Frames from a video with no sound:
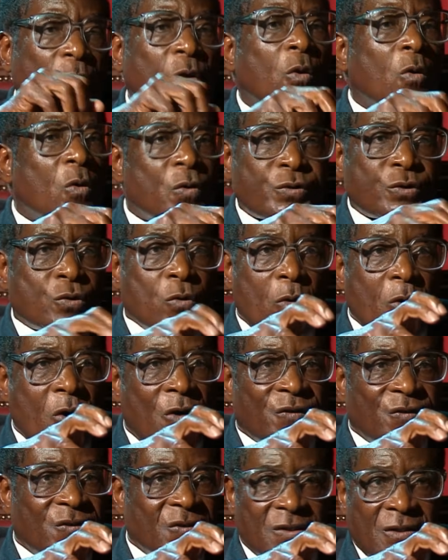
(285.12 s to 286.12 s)
go
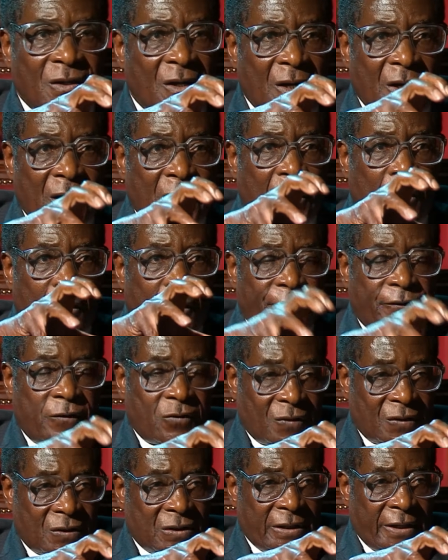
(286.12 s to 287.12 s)
towards,
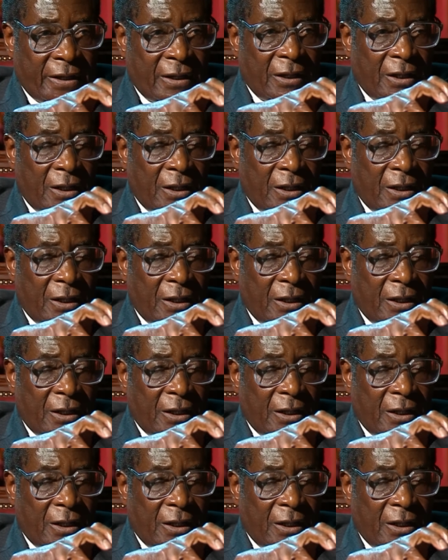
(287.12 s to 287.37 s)
obviously,